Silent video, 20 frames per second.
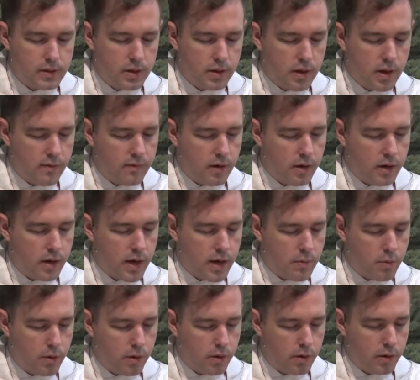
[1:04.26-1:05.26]
to love our
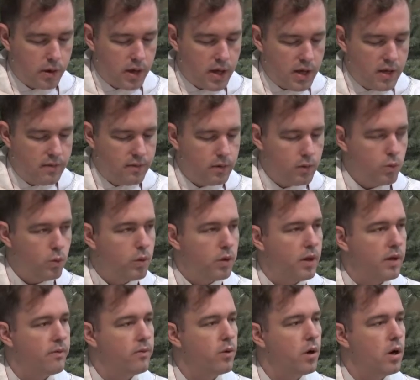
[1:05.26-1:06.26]
neighbor even when
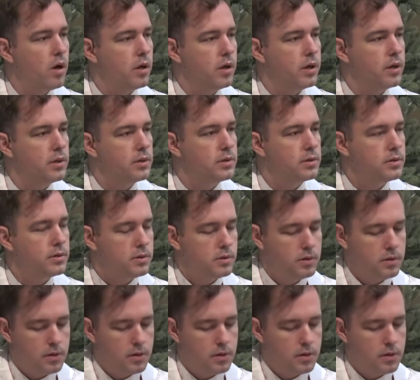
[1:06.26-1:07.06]
they've wronged us,